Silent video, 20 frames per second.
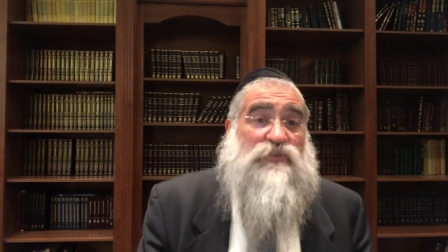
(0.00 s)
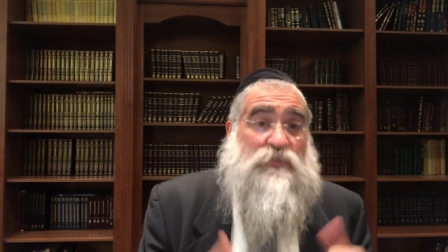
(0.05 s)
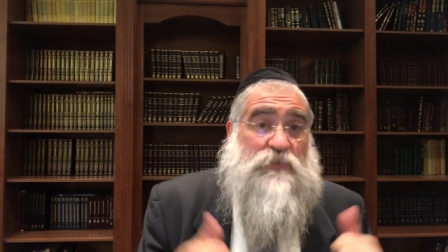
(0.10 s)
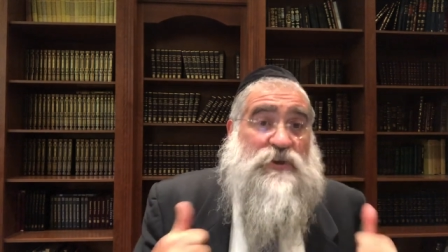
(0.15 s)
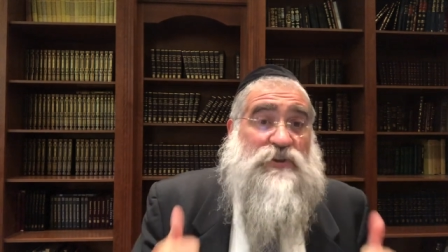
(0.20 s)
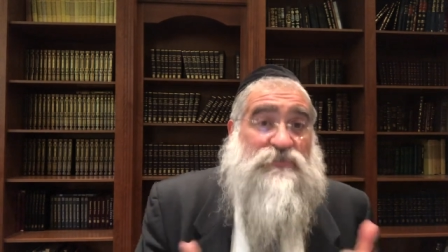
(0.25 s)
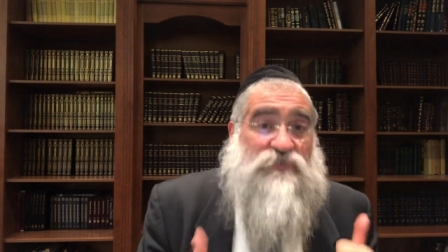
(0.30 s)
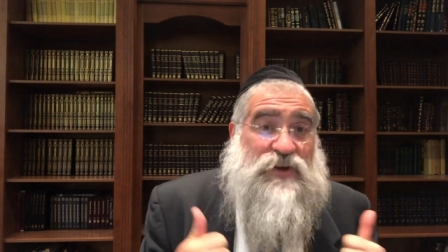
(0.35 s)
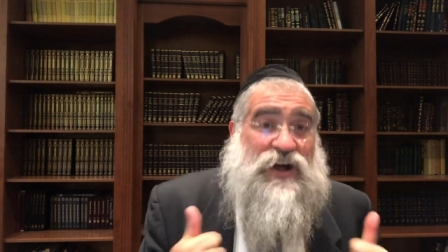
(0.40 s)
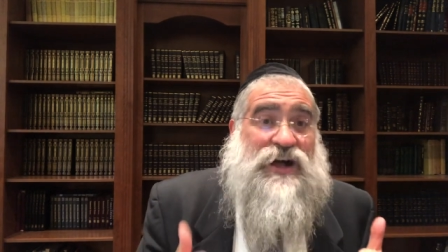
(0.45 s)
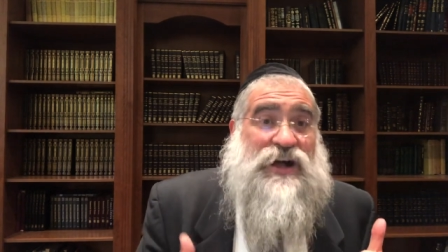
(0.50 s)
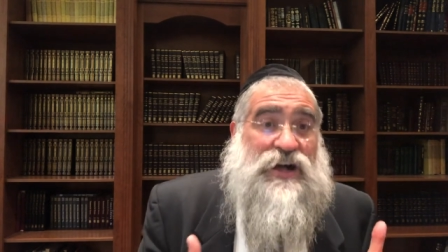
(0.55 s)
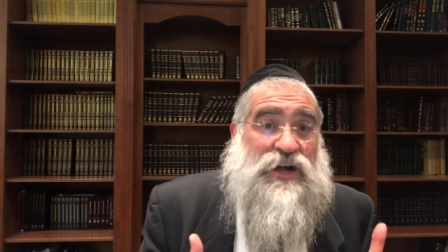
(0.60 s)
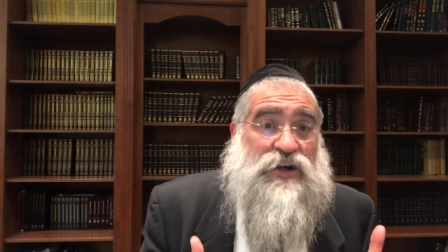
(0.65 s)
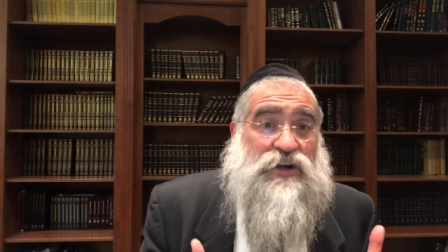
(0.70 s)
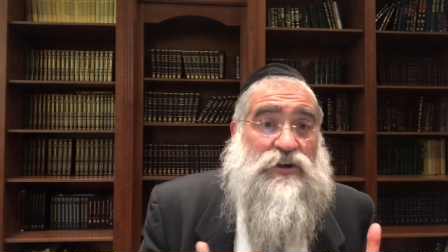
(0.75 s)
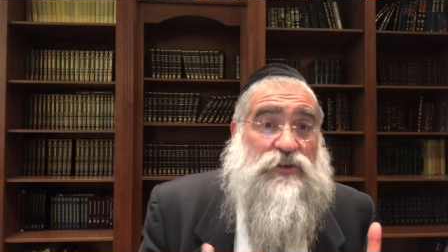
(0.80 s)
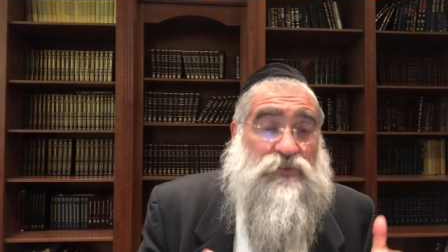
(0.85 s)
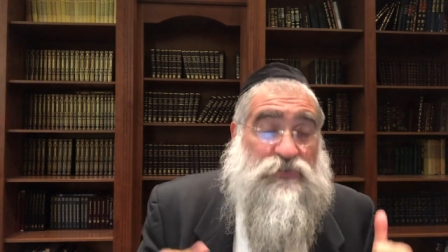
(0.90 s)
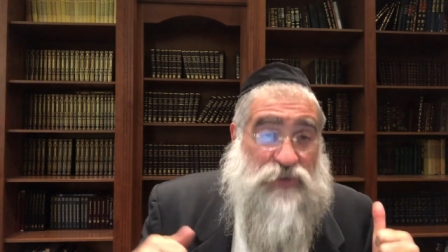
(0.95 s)
to be
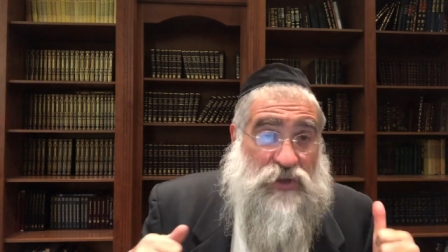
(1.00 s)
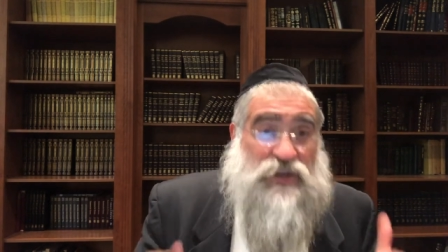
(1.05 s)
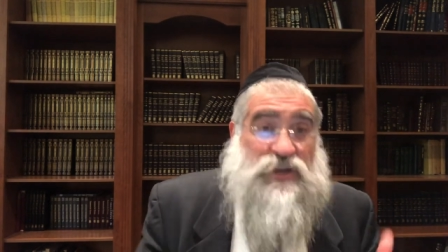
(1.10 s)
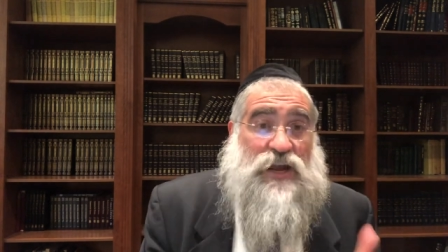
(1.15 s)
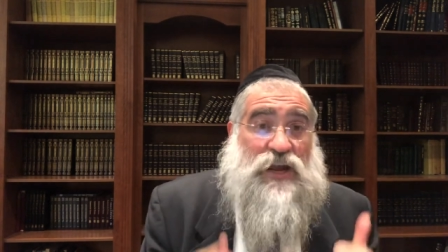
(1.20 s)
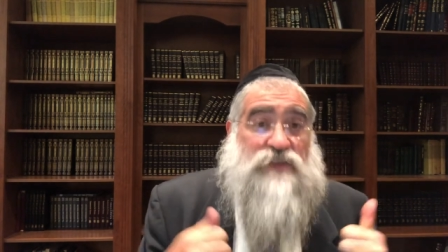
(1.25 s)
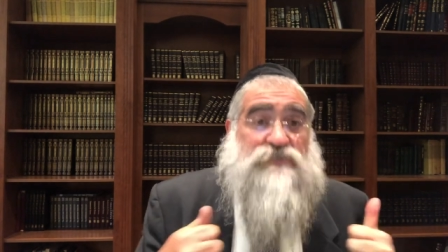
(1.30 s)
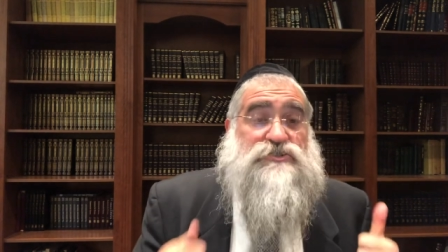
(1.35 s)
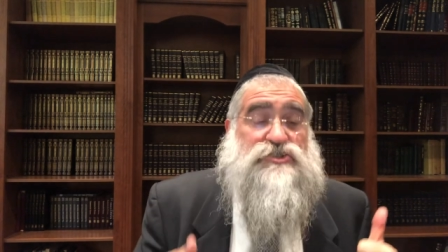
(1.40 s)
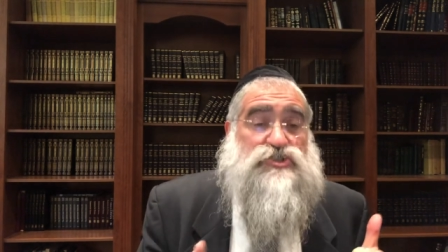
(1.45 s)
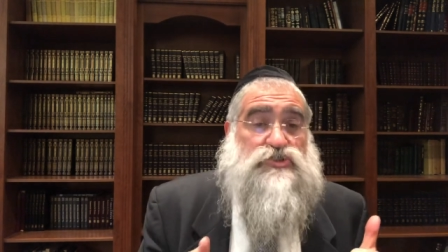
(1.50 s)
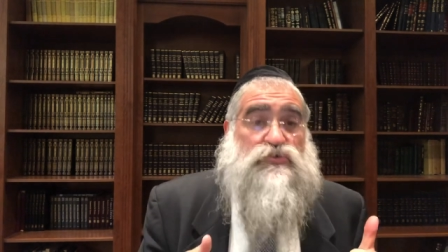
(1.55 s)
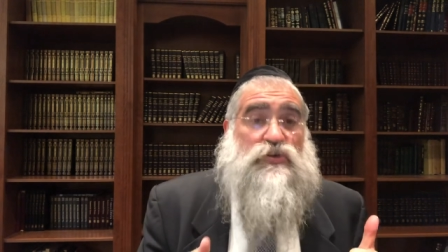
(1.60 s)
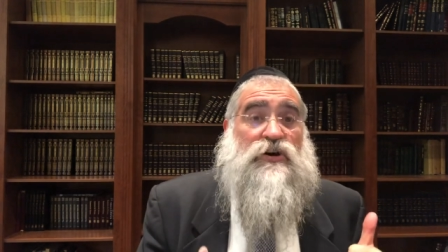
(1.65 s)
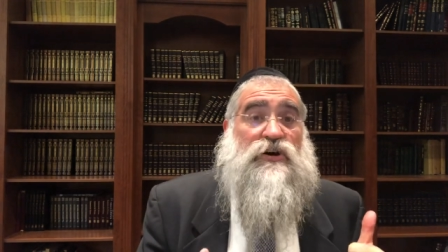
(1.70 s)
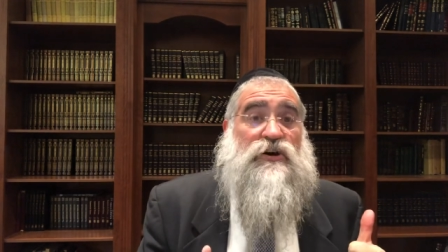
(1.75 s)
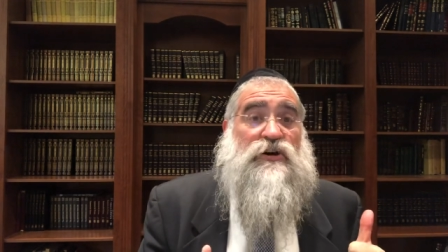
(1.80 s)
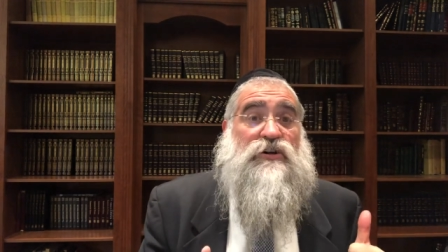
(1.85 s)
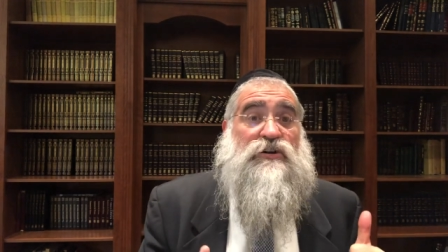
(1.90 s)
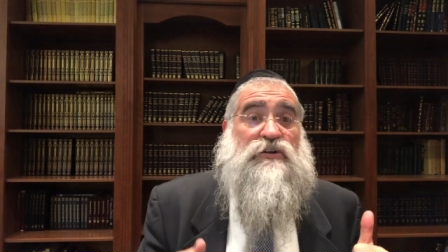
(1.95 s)
involved in Eretz
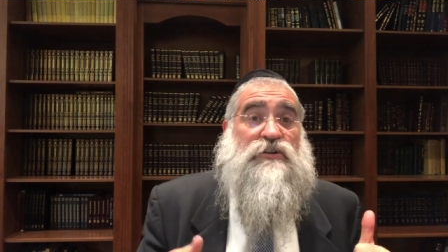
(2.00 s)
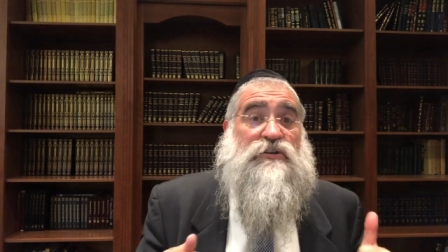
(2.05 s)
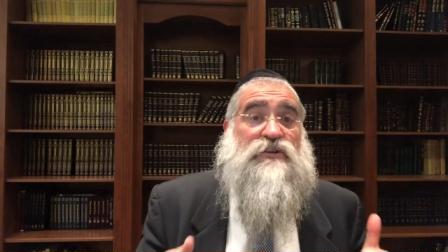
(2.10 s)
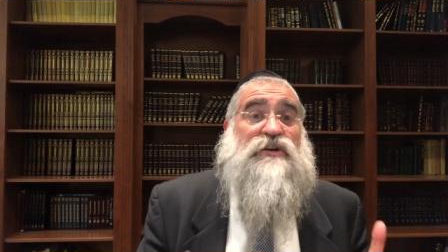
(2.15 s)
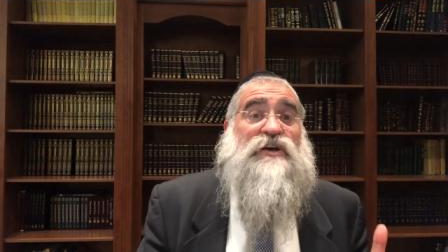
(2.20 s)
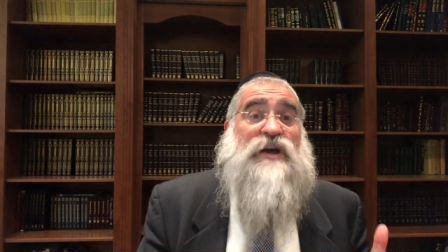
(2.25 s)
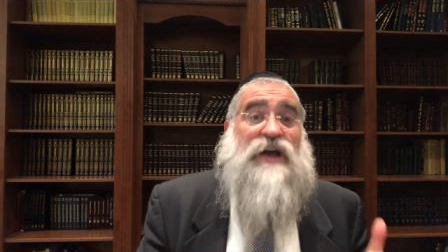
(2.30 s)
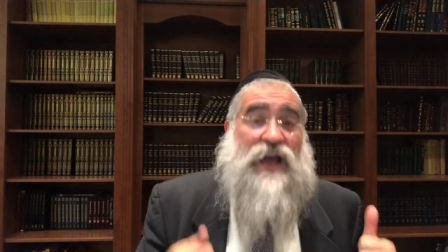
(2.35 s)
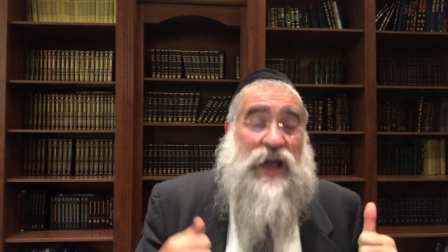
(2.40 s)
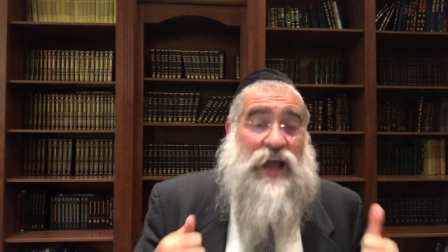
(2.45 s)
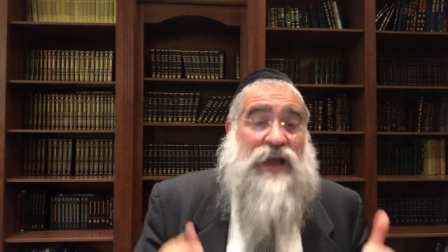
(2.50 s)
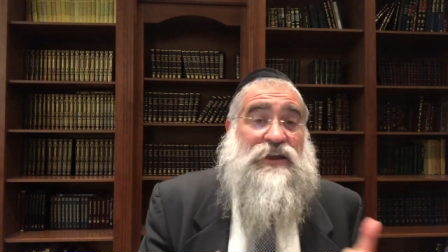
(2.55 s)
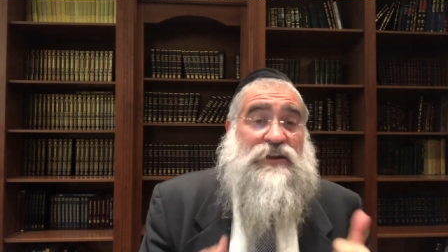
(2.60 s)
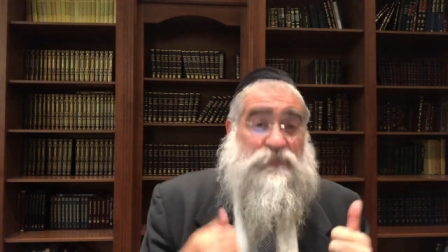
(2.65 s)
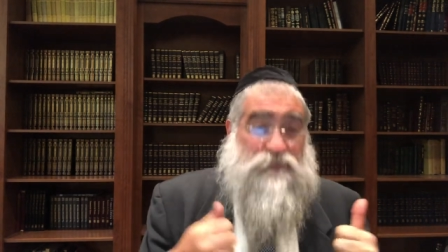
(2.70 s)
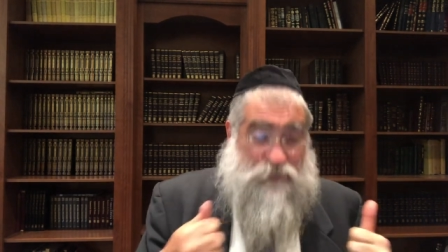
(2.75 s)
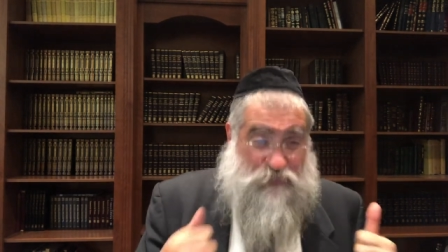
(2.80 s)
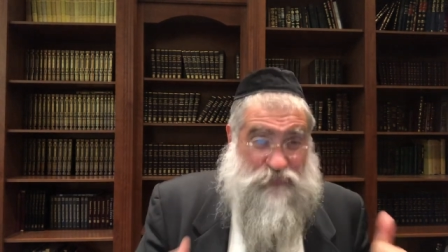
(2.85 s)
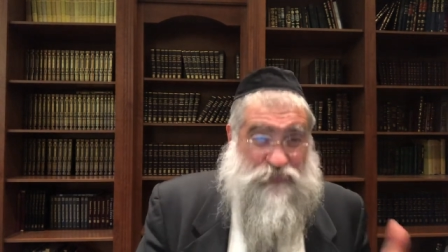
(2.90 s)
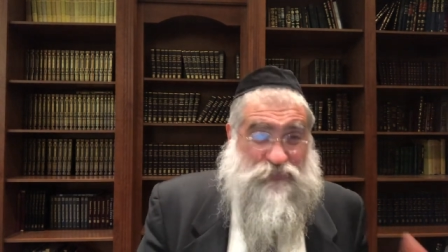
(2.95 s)
Yisrael and